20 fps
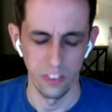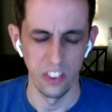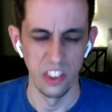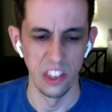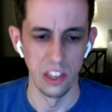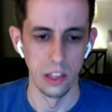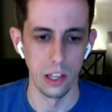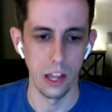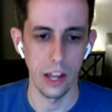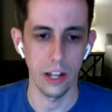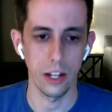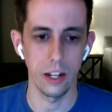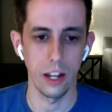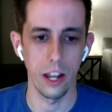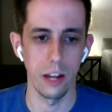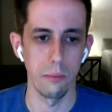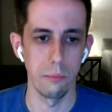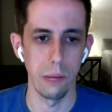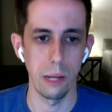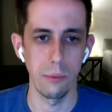Like,
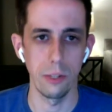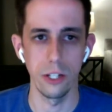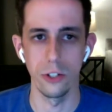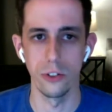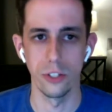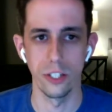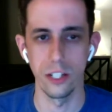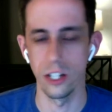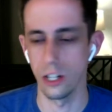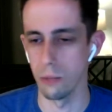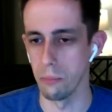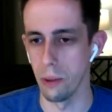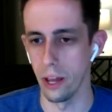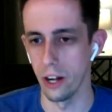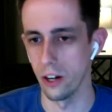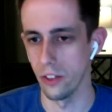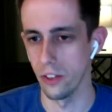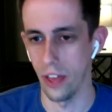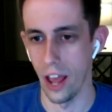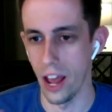and maybe you see a
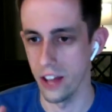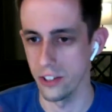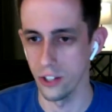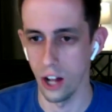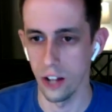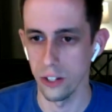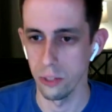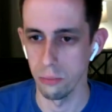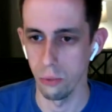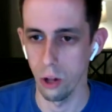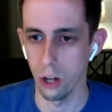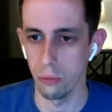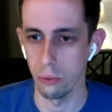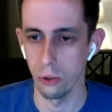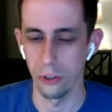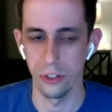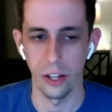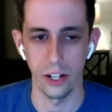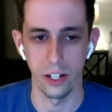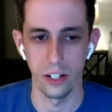competitor that has an awesome blog
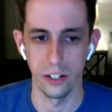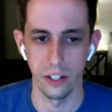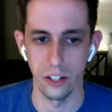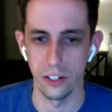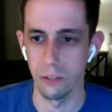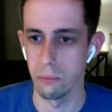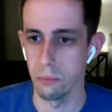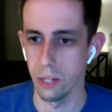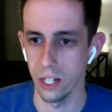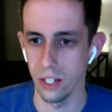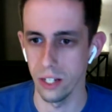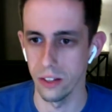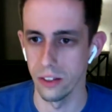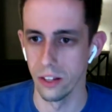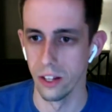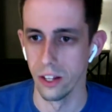post, like it doesn't mean